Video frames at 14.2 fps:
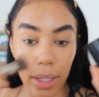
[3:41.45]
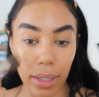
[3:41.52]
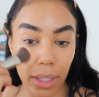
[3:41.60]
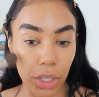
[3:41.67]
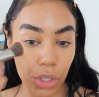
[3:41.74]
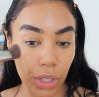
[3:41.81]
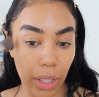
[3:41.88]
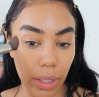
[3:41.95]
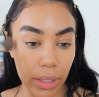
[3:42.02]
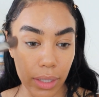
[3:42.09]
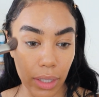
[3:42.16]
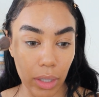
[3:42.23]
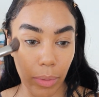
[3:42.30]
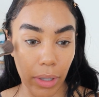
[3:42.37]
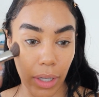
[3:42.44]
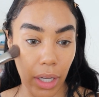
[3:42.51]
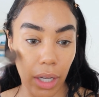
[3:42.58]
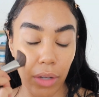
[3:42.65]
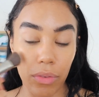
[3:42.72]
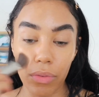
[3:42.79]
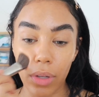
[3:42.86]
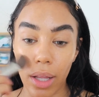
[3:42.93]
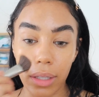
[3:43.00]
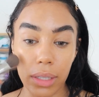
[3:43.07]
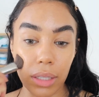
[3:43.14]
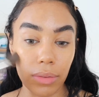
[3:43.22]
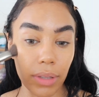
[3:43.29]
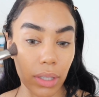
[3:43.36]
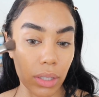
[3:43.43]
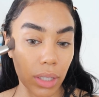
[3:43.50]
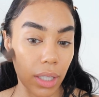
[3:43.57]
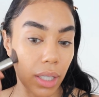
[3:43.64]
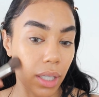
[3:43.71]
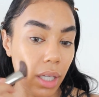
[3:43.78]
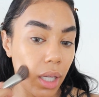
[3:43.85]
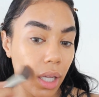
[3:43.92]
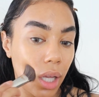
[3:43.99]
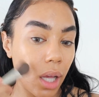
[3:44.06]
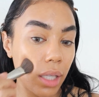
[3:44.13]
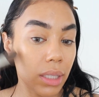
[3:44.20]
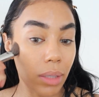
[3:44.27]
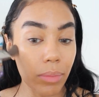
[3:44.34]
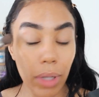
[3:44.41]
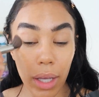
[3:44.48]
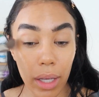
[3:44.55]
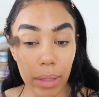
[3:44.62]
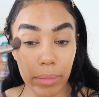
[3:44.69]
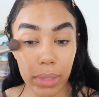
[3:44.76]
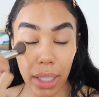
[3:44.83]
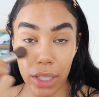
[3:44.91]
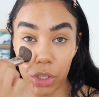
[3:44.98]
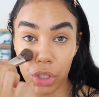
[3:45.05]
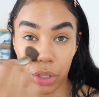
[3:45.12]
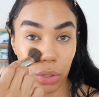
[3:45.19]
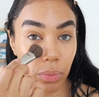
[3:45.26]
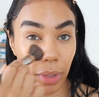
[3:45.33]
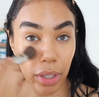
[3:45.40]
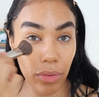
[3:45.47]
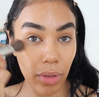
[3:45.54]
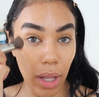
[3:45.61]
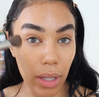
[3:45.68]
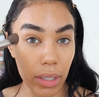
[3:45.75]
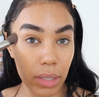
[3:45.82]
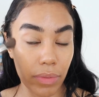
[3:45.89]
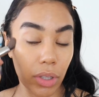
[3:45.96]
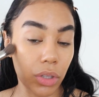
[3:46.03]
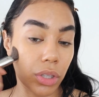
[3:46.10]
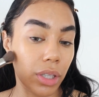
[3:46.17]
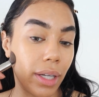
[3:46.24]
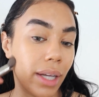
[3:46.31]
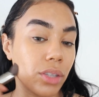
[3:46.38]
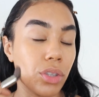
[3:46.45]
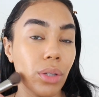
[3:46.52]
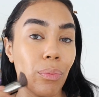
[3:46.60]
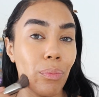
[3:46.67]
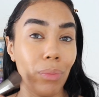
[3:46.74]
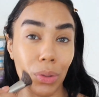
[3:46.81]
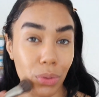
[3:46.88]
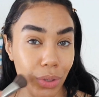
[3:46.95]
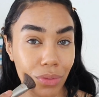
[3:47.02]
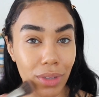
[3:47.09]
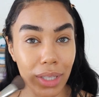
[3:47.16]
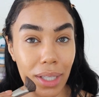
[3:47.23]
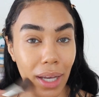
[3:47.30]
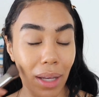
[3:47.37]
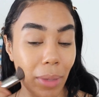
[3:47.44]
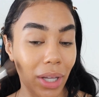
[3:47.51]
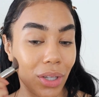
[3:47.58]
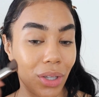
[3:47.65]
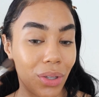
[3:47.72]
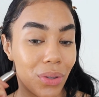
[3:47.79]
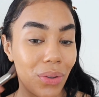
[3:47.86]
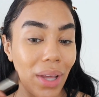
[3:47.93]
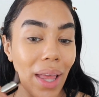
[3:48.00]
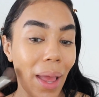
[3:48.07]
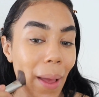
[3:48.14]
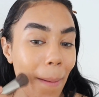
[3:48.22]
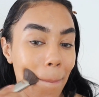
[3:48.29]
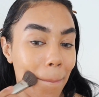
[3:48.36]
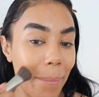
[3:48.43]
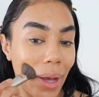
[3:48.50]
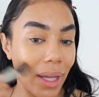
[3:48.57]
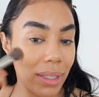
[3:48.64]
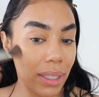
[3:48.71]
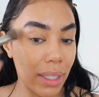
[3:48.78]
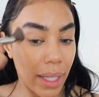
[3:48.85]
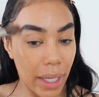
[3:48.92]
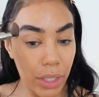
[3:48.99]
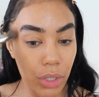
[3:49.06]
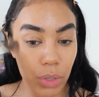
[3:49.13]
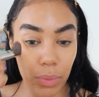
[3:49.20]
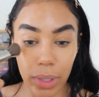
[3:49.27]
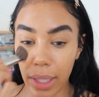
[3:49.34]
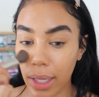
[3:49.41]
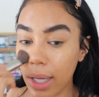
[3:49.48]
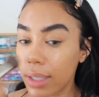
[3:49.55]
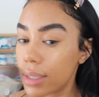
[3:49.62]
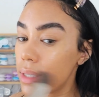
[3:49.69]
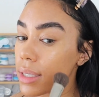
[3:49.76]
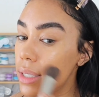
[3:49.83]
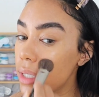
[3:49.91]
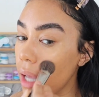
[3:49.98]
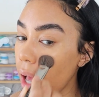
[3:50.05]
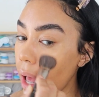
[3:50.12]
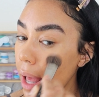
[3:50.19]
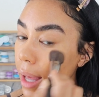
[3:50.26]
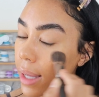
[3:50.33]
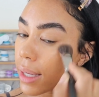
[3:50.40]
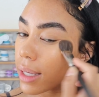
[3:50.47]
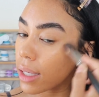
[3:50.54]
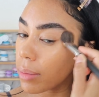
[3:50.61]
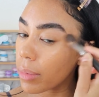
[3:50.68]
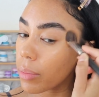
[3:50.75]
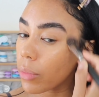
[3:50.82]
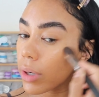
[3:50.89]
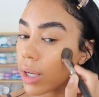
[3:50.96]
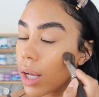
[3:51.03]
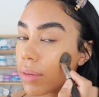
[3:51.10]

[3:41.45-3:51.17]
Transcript: and the Charlotte Tilbury Flawless Filter. Sometimes I just wear the Flawless Filter. Actually, most of the time I do. But today I just want like a tiny bit more